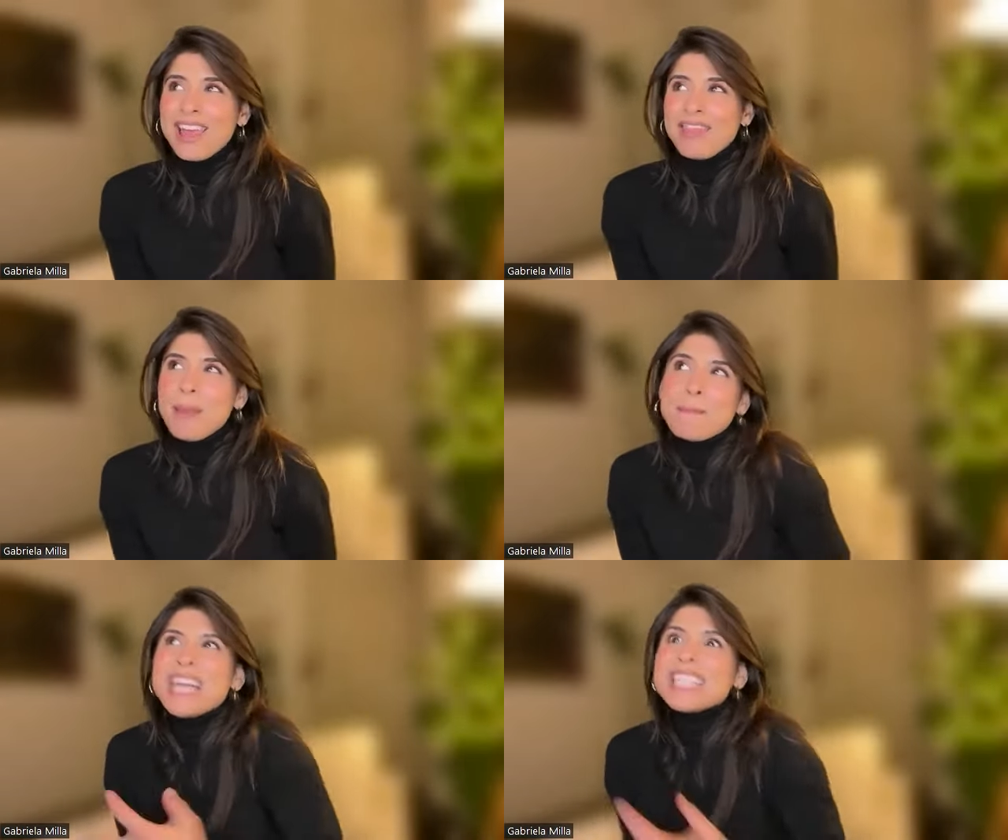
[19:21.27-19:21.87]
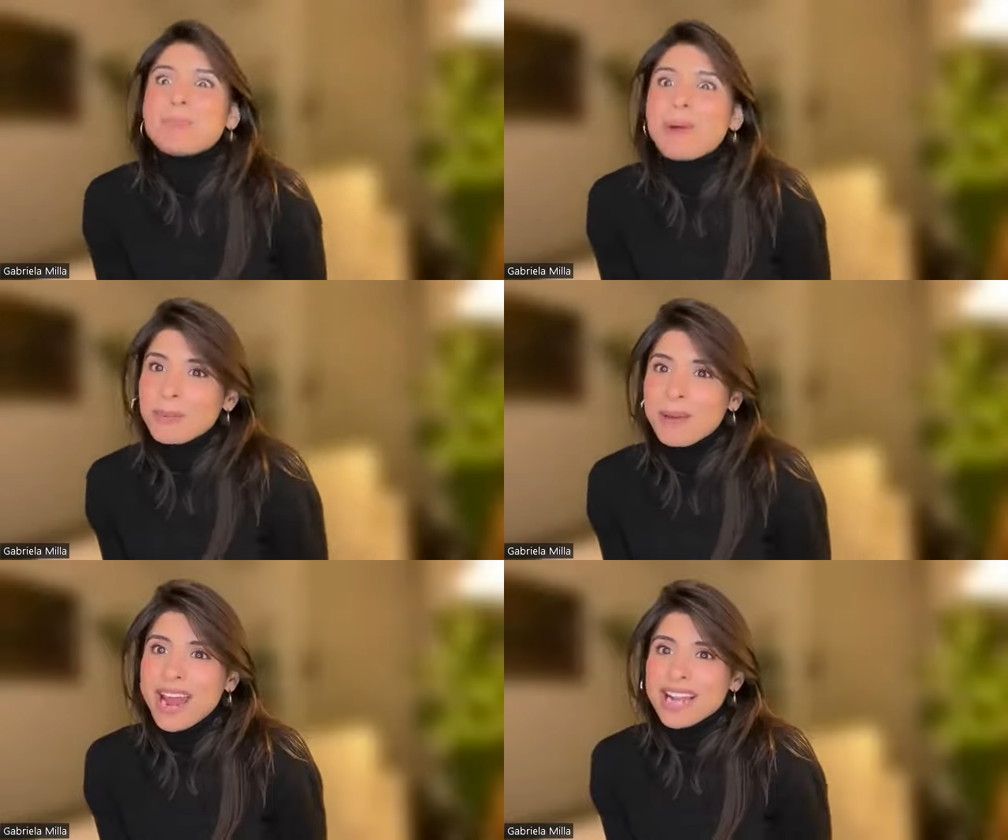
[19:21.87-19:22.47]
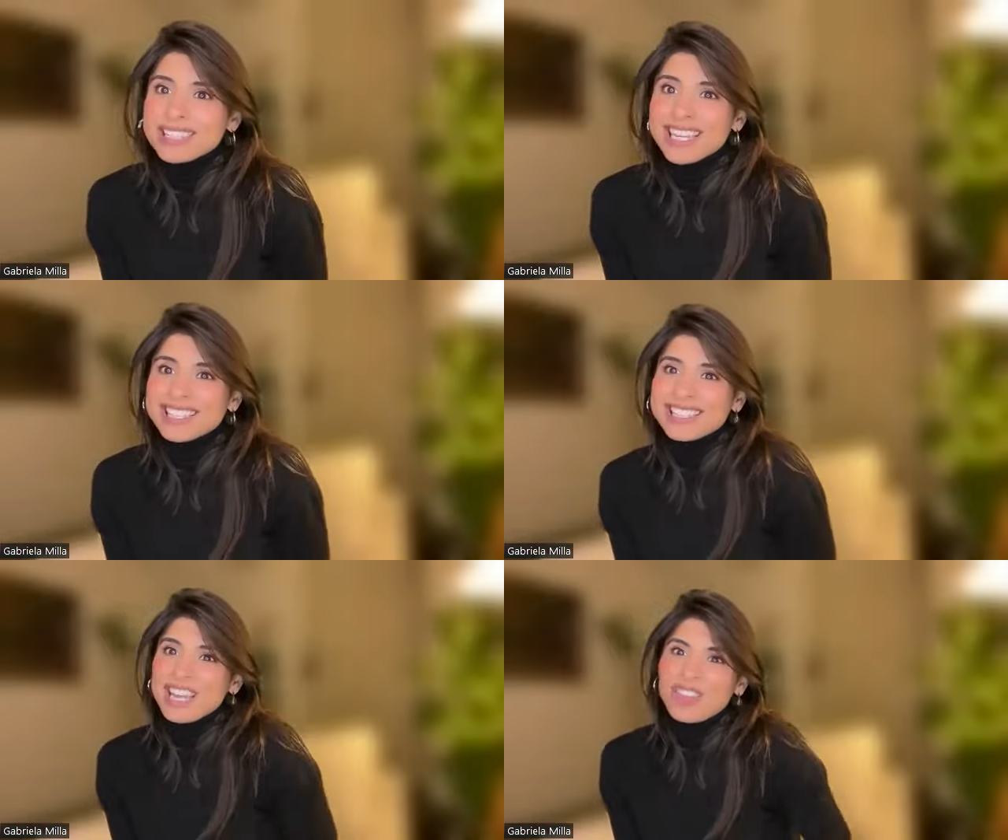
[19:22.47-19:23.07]
the best part about acting
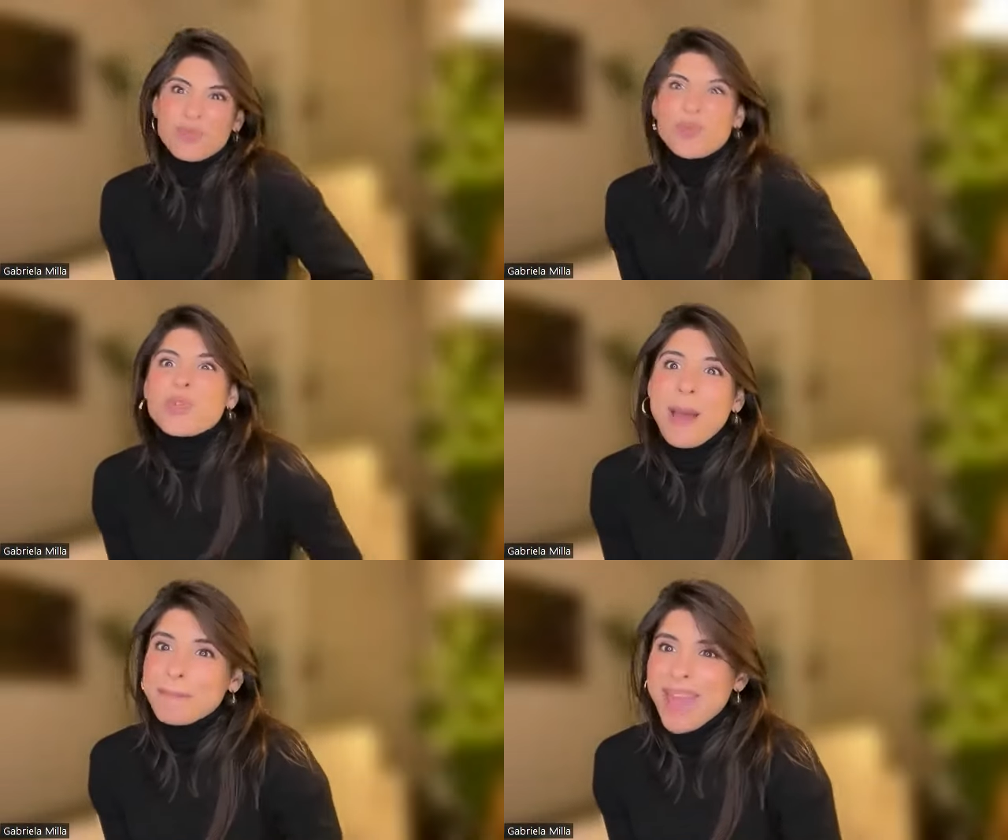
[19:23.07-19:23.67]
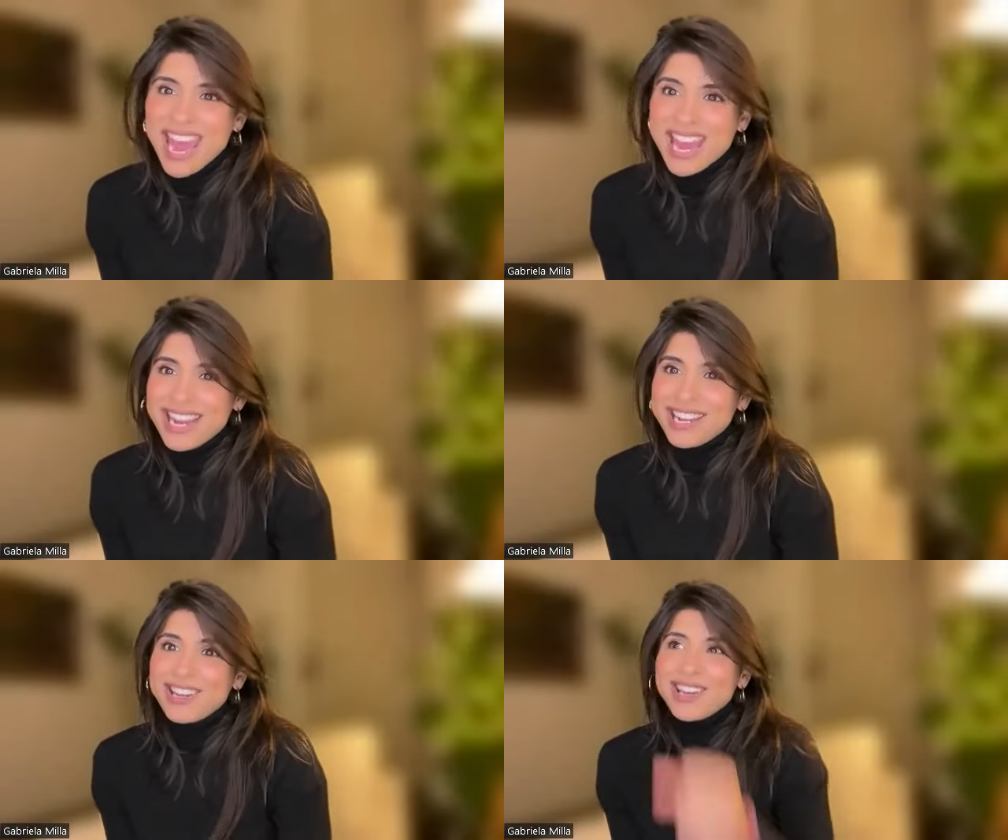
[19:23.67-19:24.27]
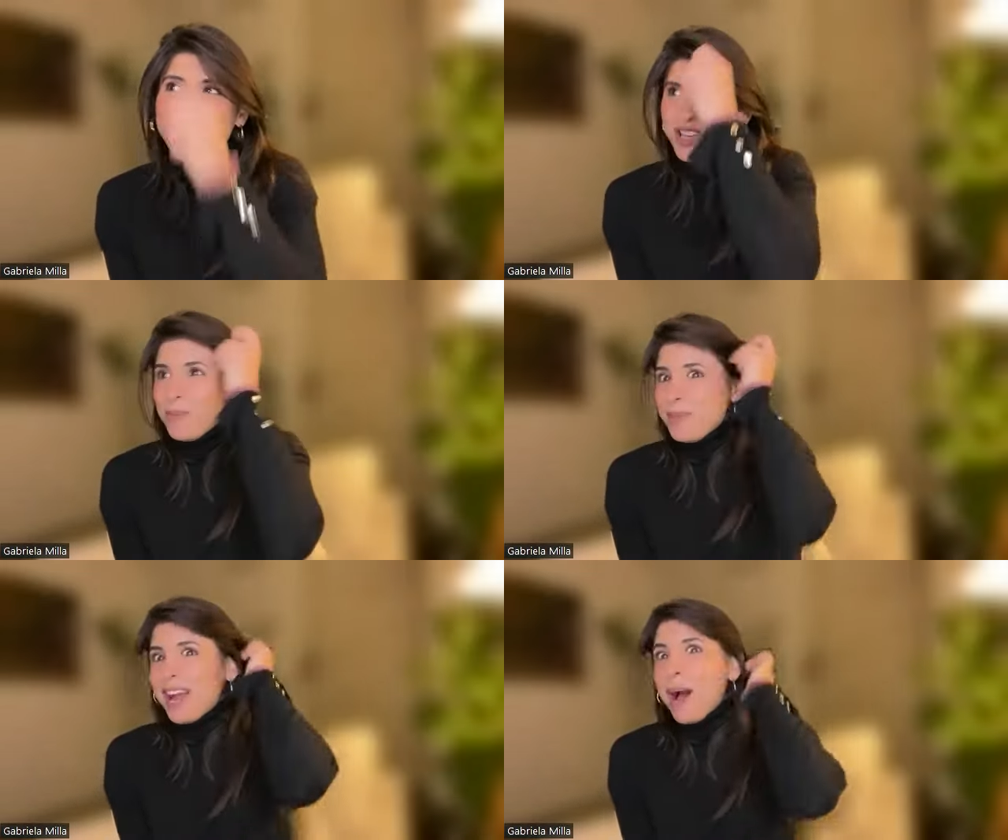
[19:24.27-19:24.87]
because like through that pain you
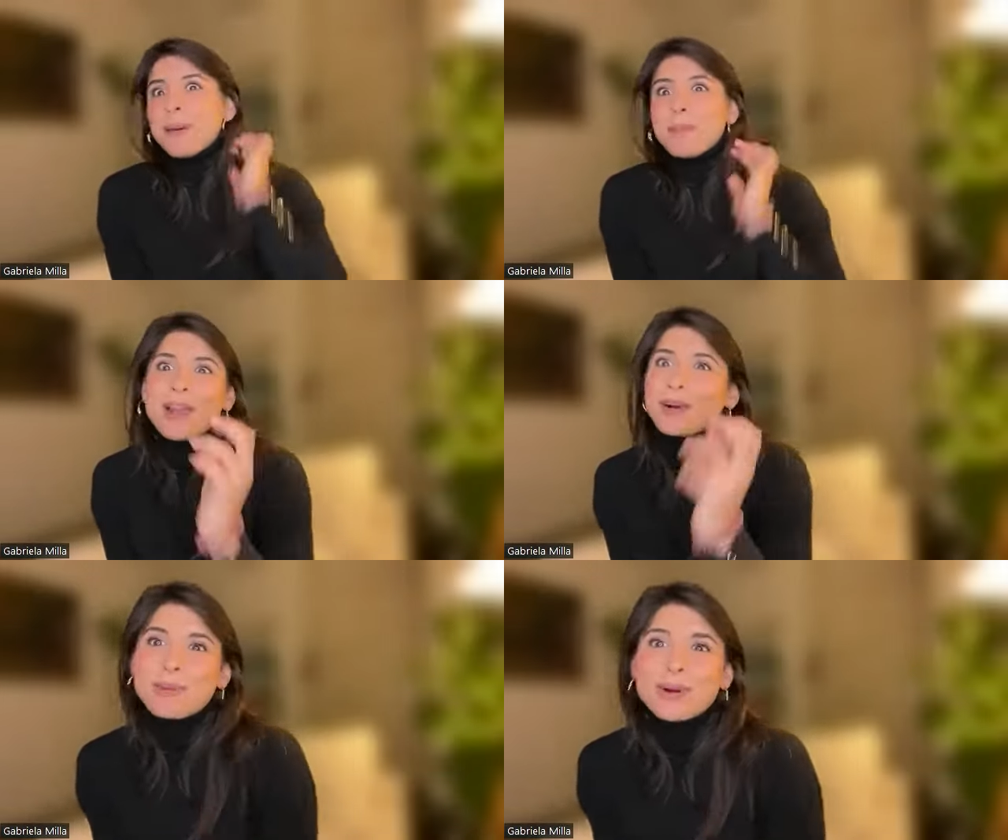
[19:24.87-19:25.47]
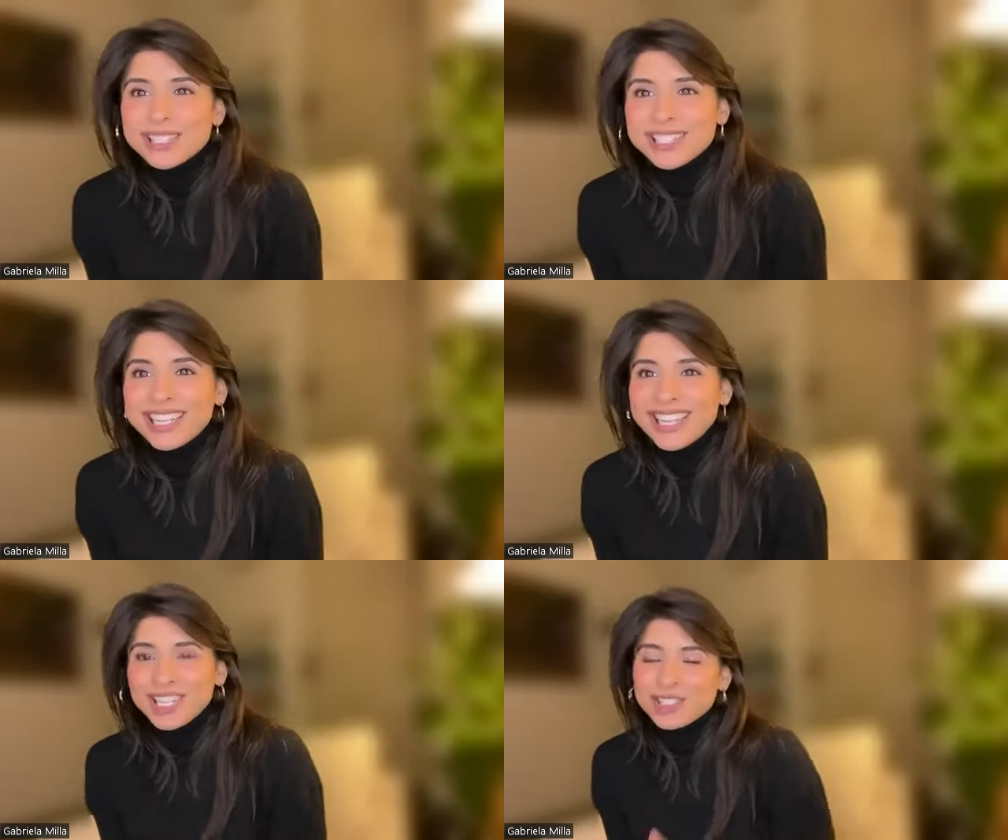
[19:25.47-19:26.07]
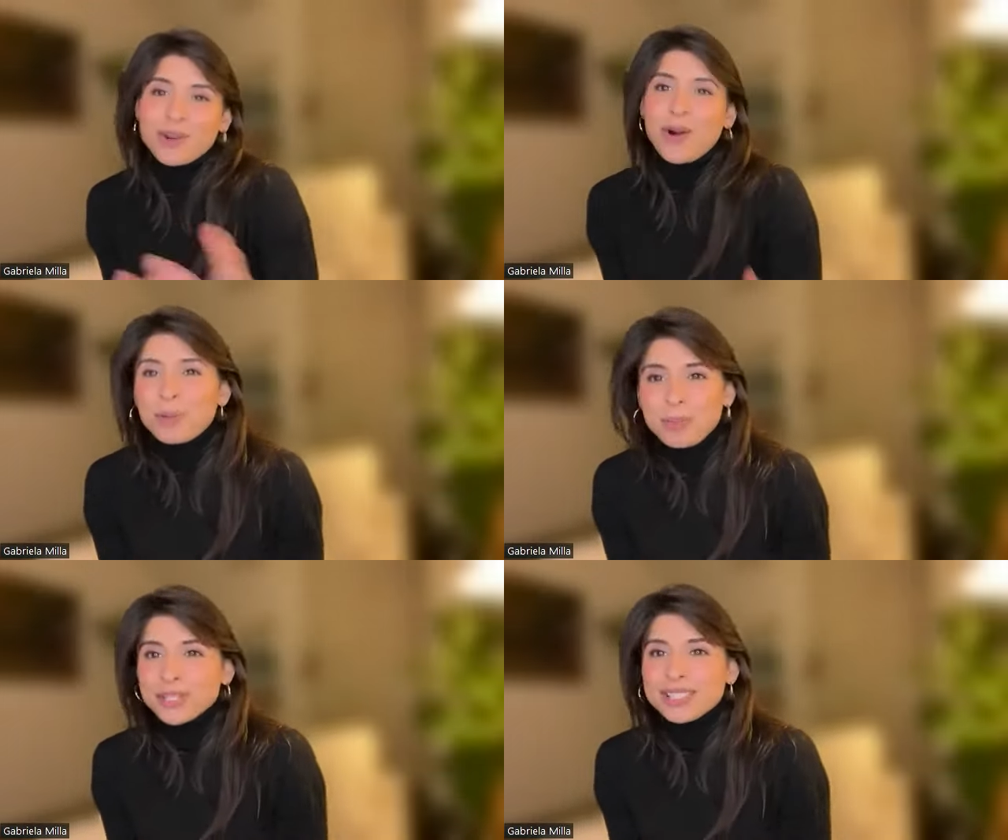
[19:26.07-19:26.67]
become a better person like a stronger
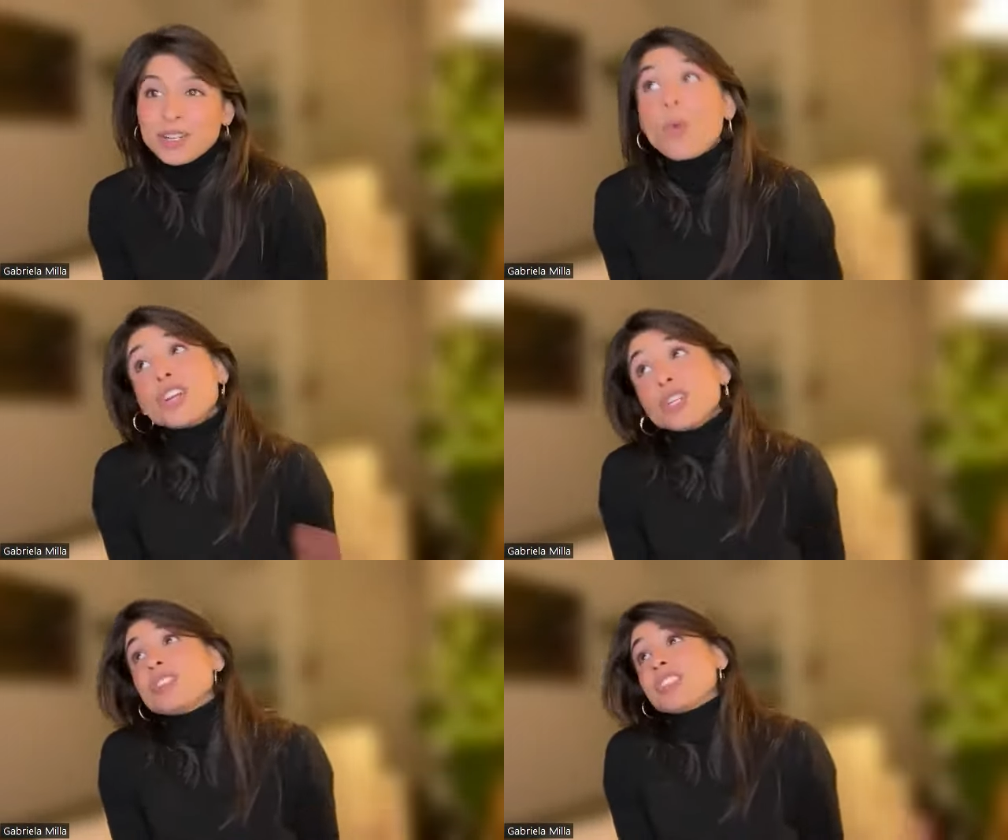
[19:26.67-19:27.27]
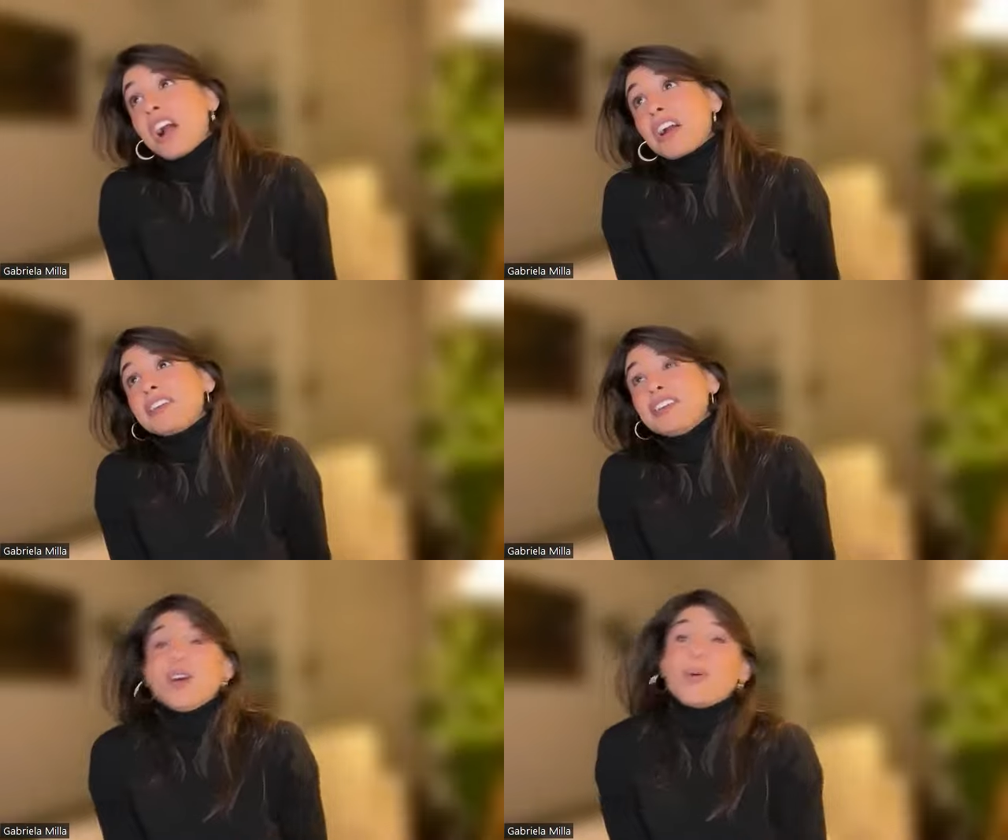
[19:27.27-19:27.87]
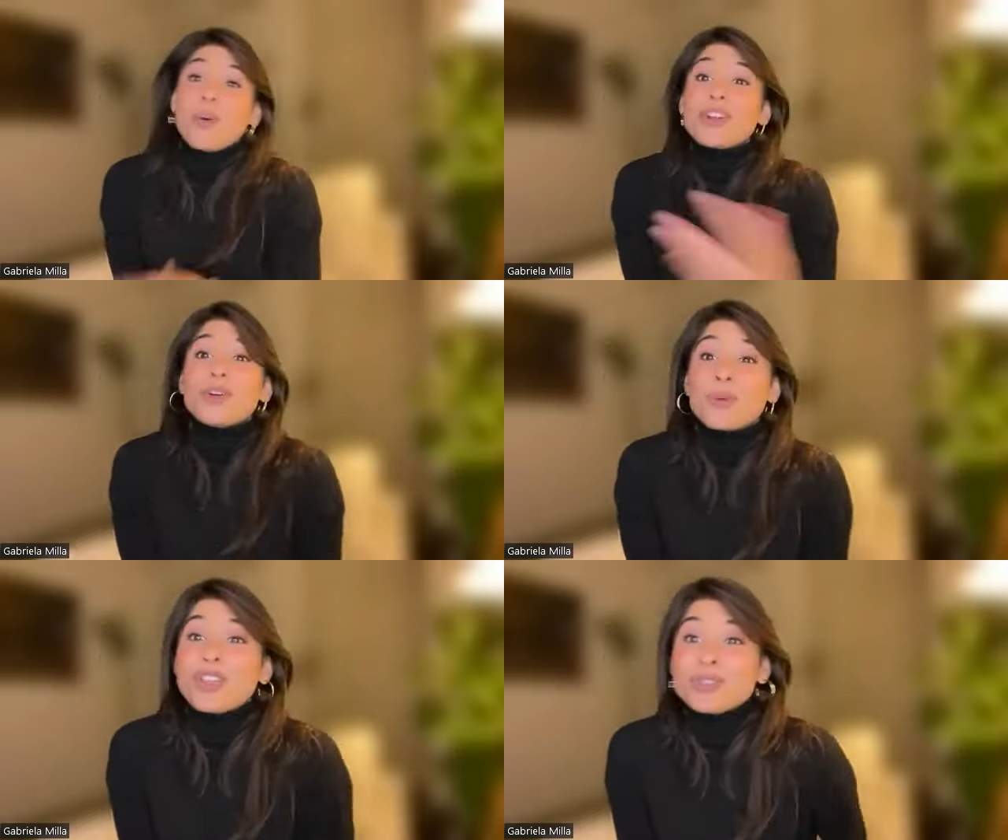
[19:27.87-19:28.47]
person or you suck you know or you're one of